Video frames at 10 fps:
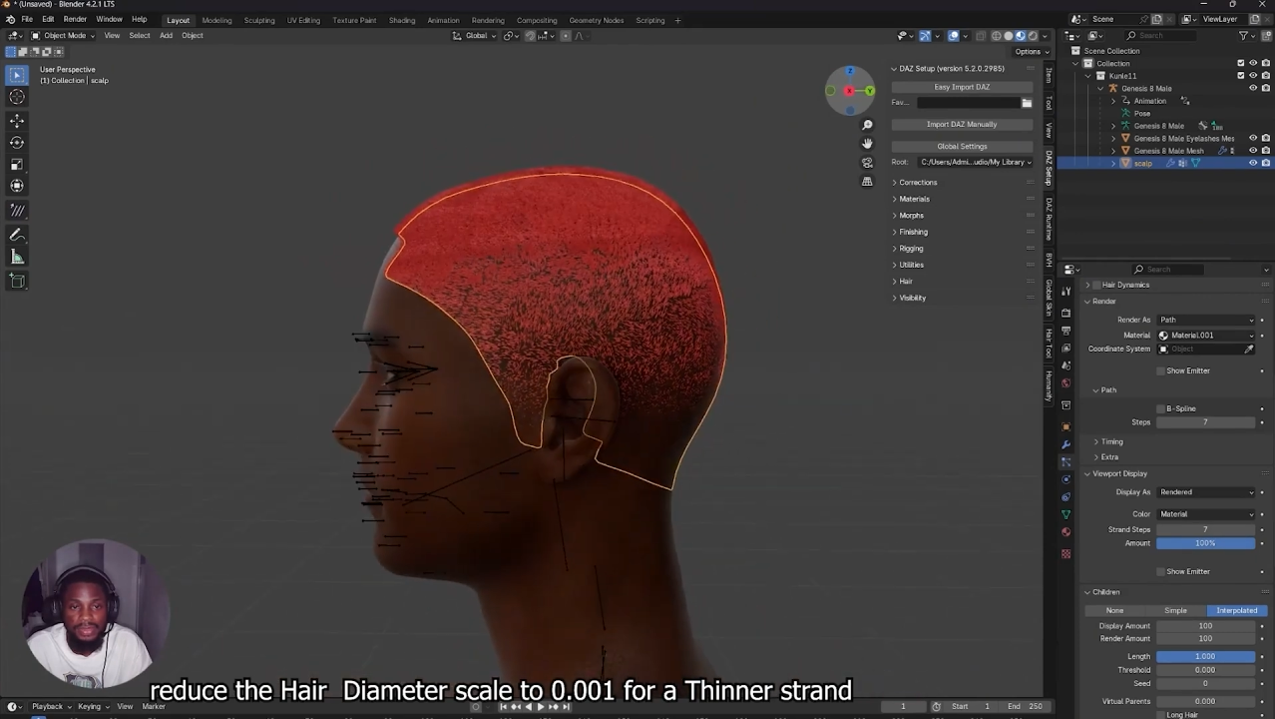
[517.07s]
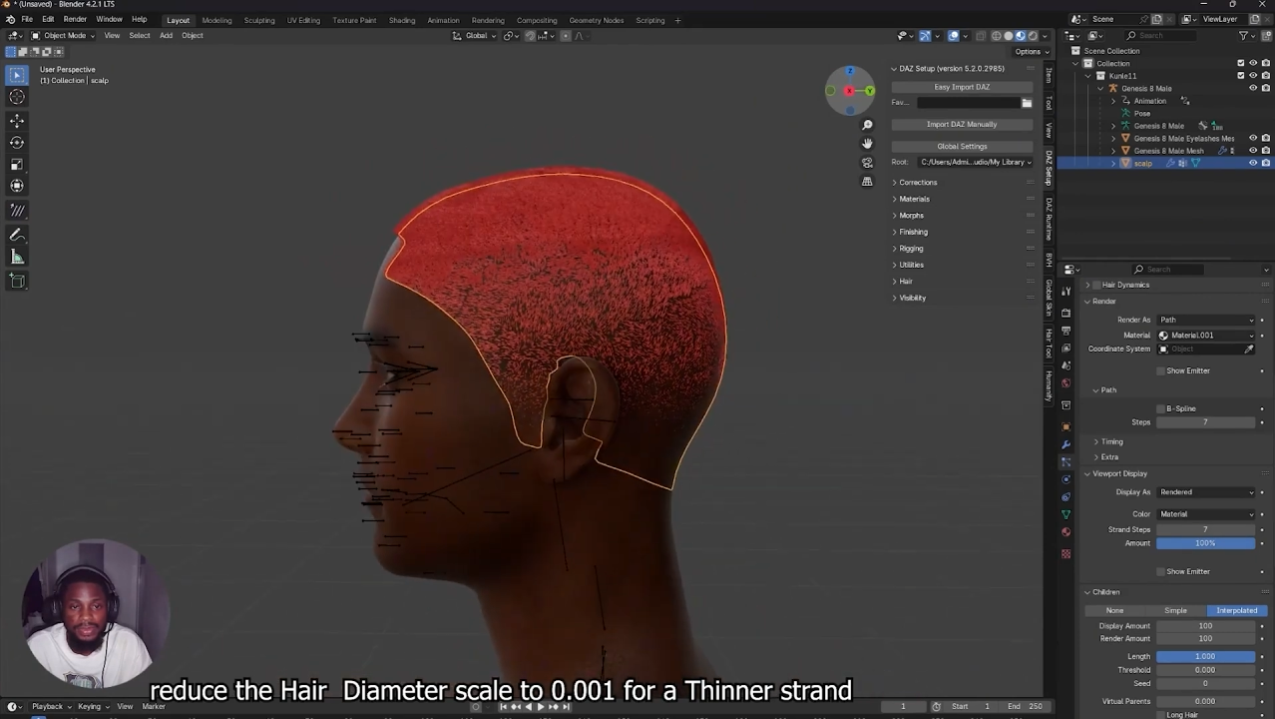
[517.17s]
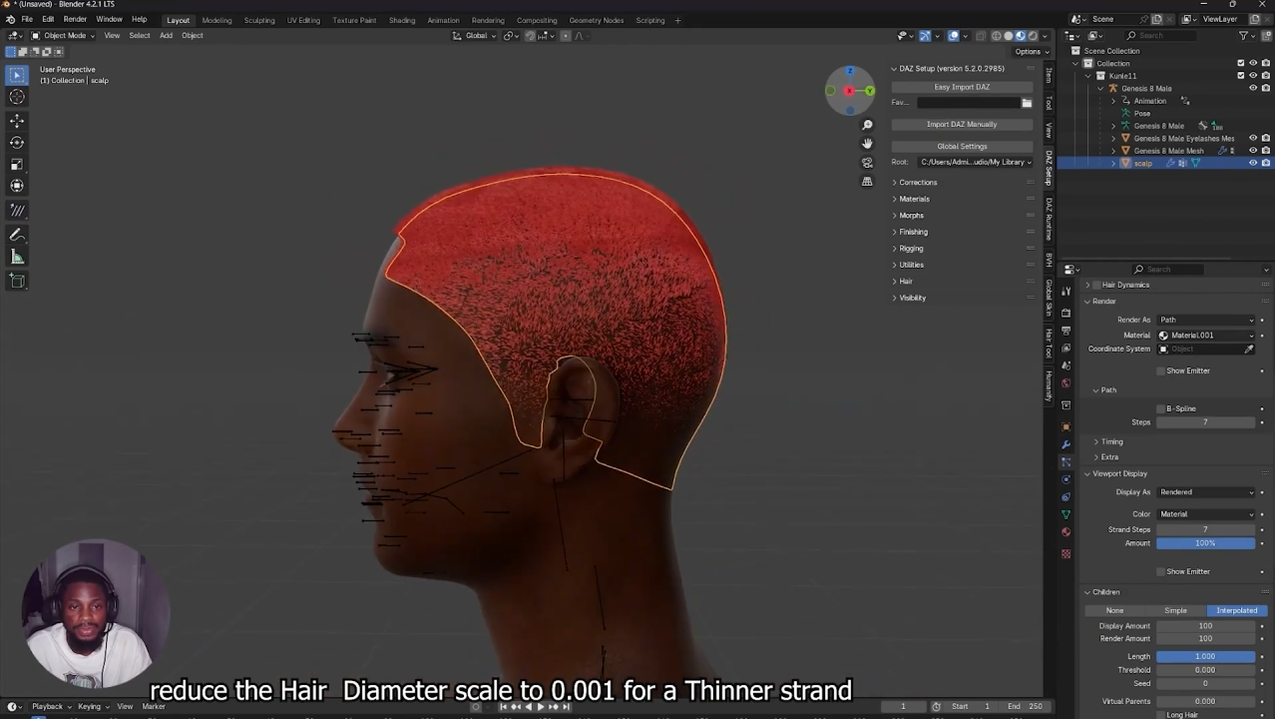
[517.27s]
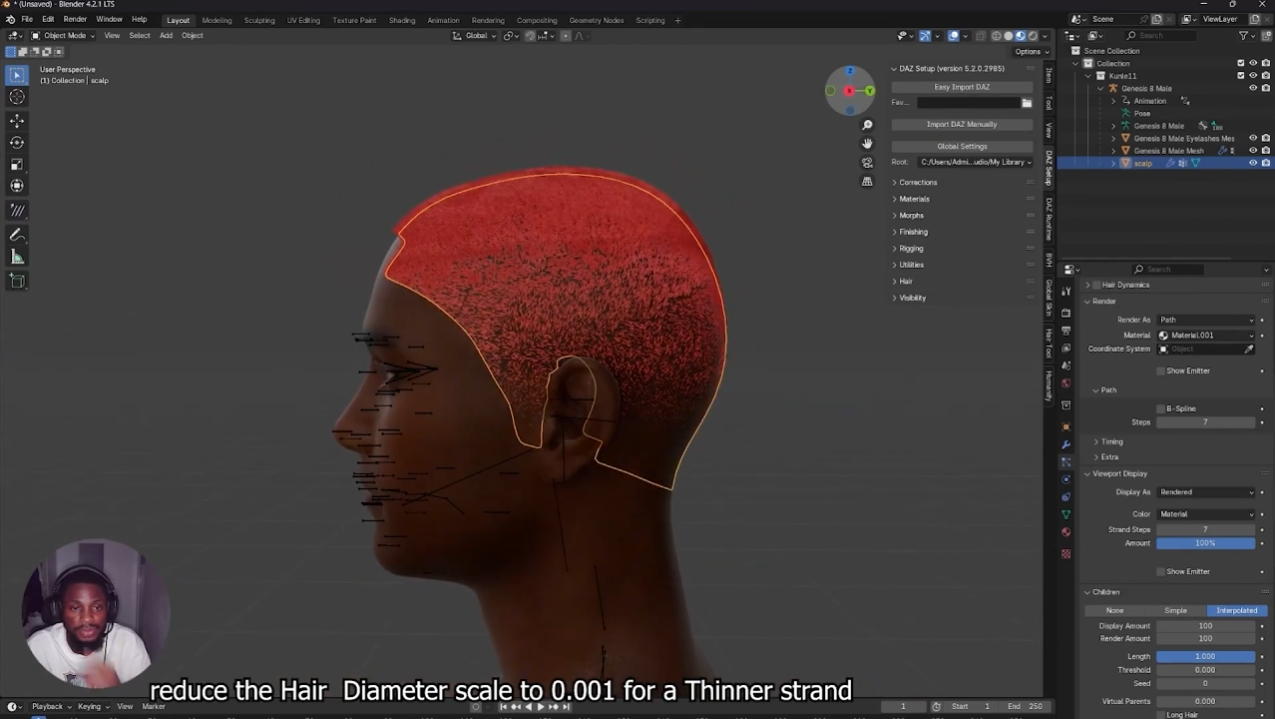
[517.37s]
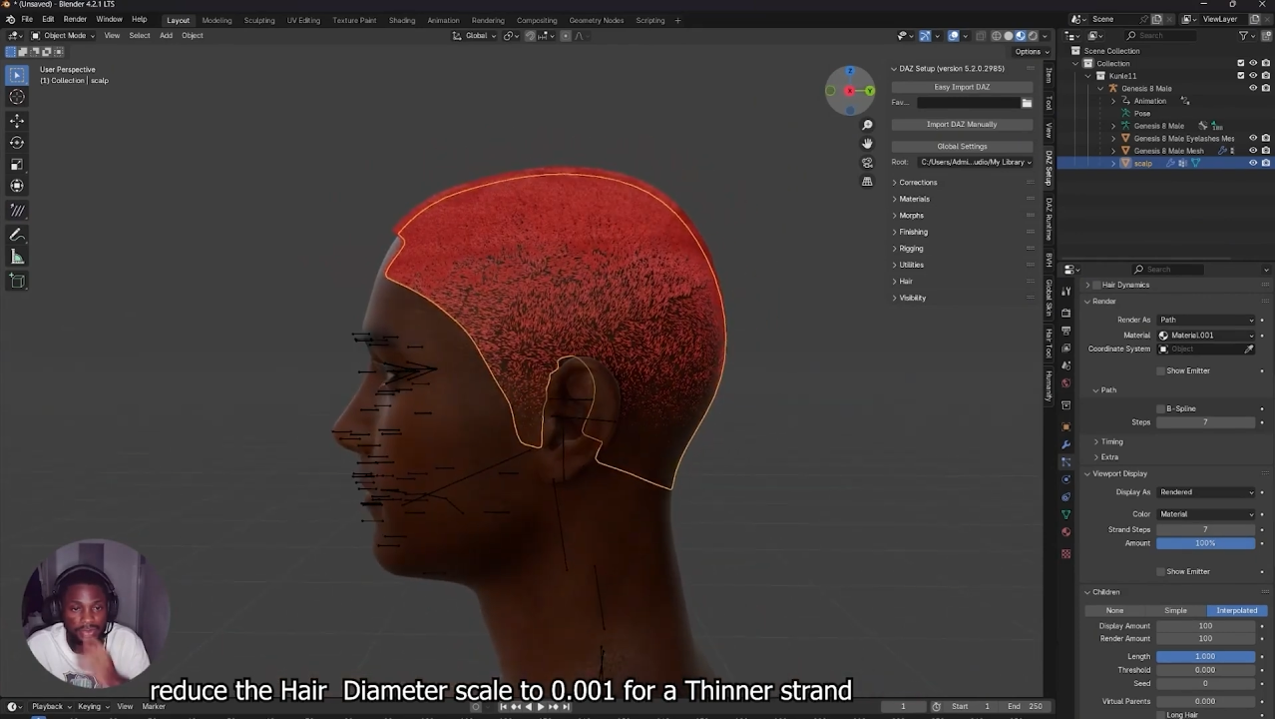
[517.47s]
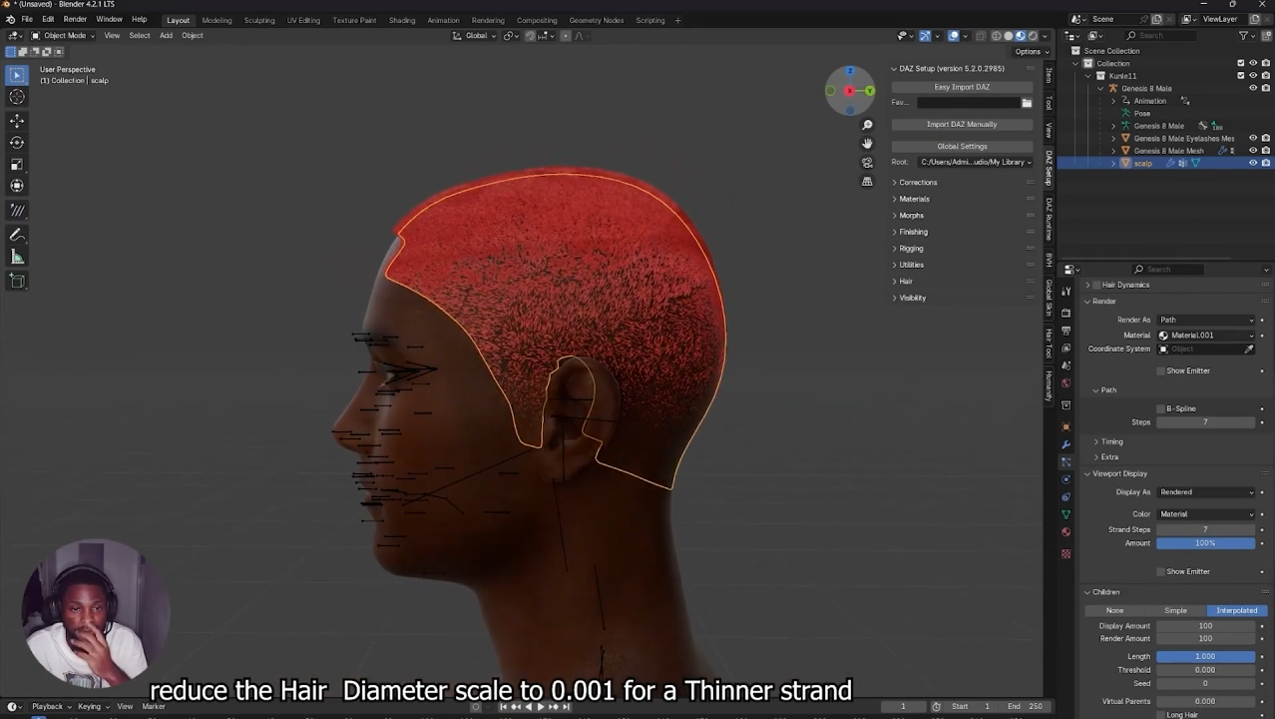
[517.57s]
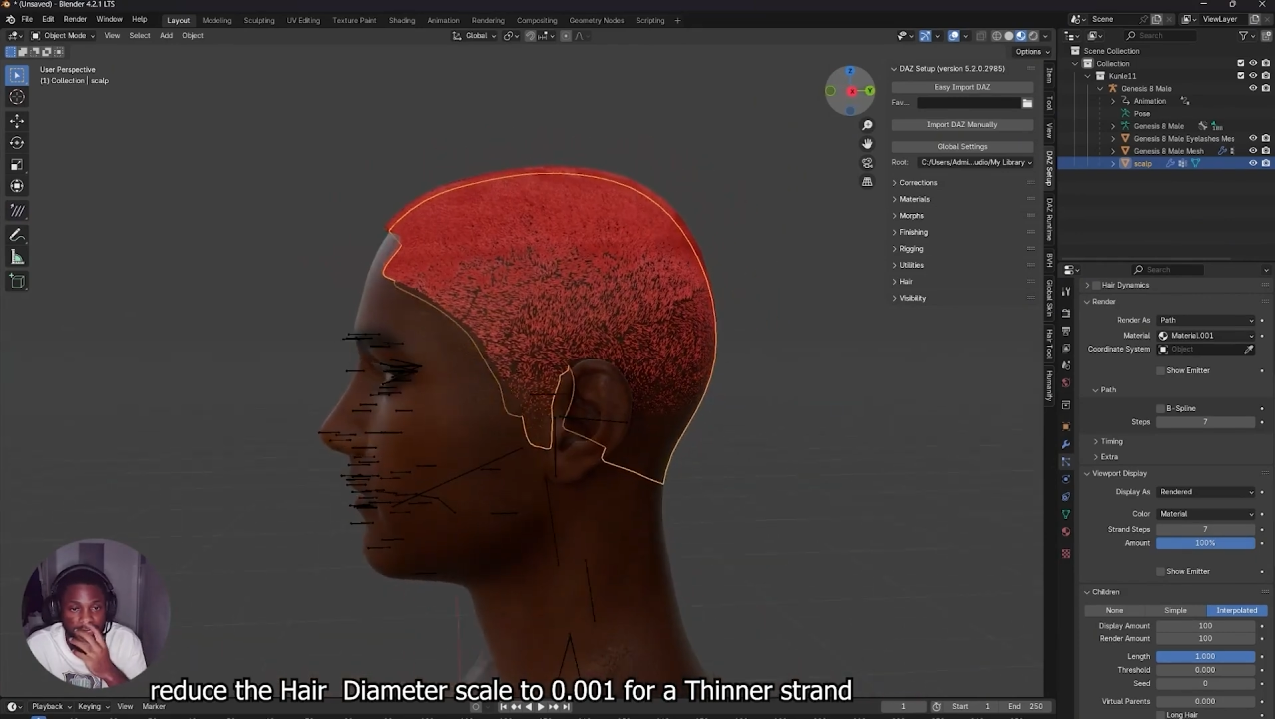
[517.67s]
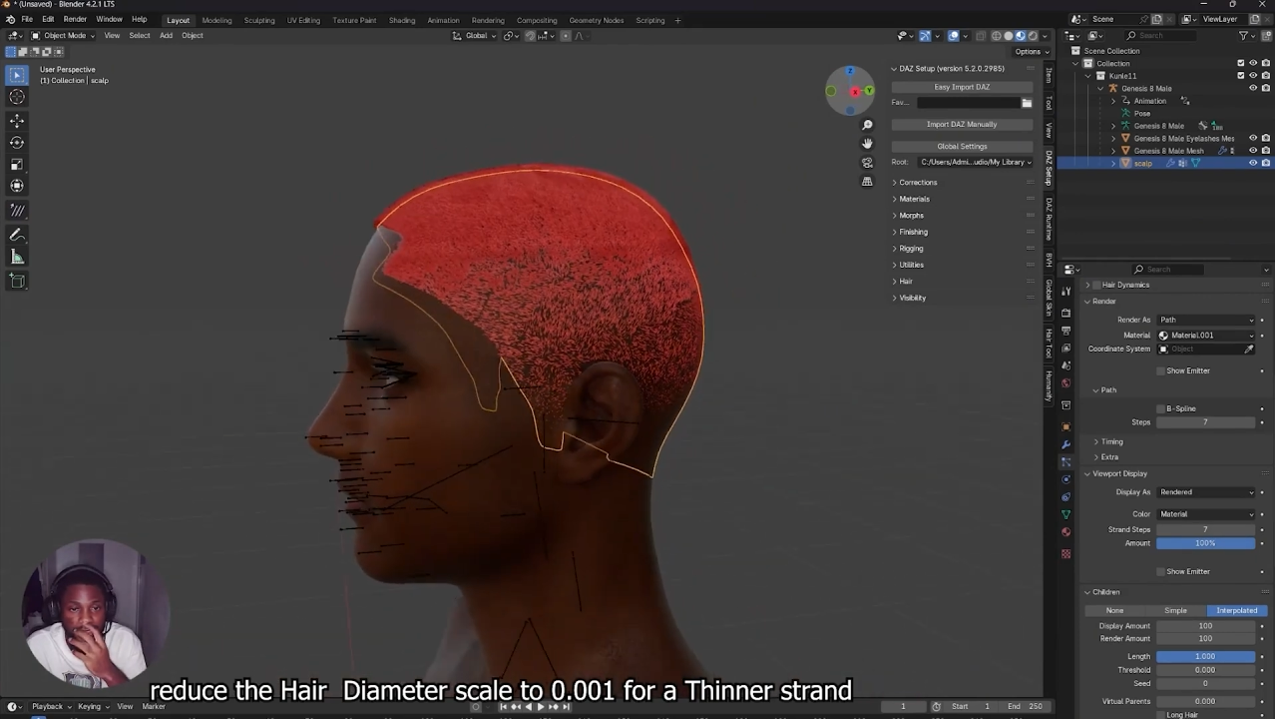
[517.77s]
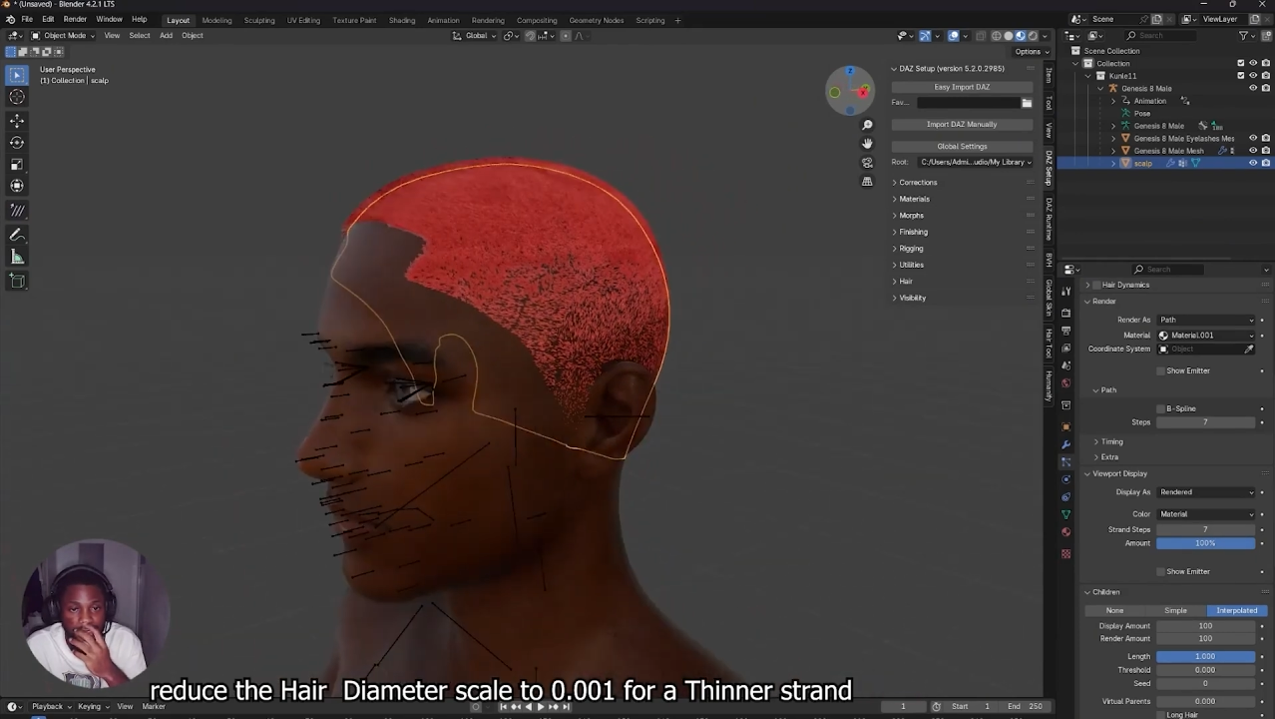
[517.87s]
controlled by